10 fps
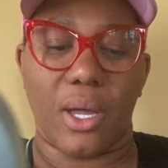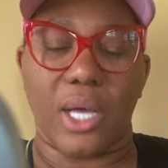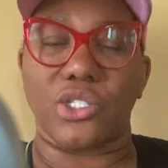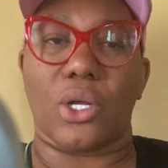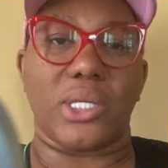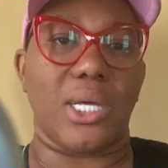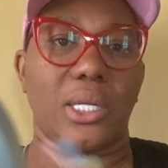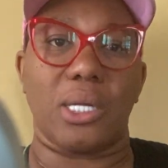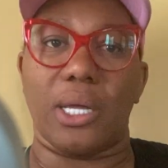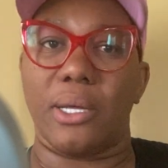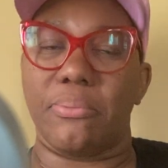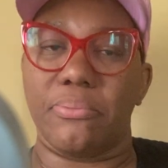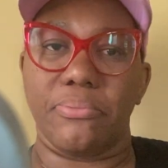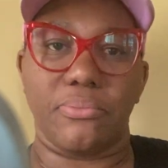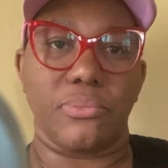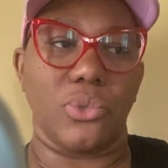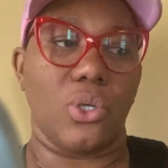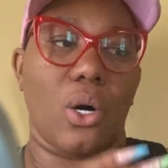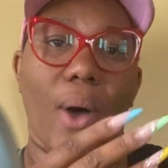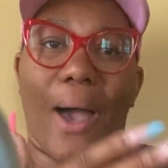I started telling him, you
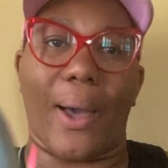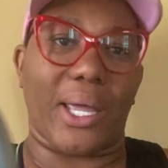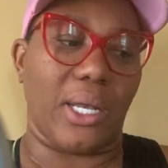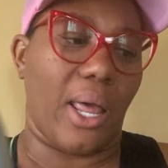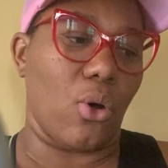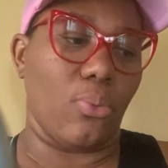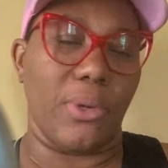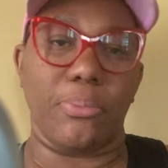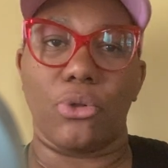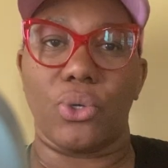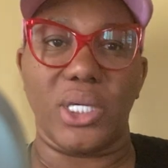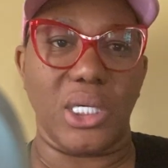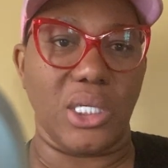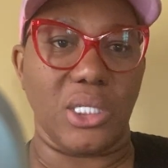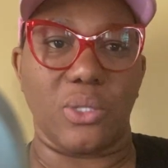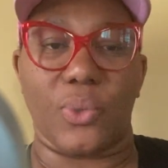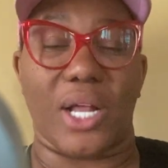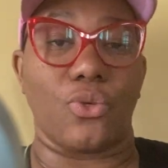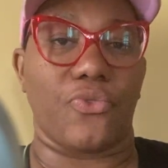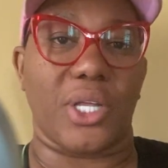know, how I can help employees and what
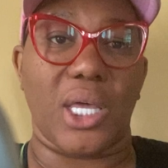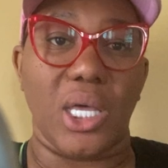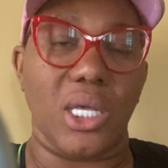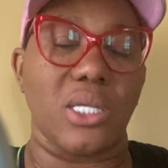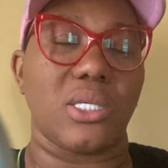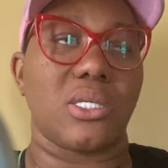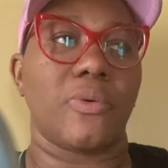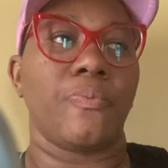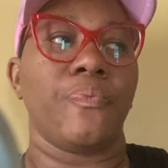I do for the kids.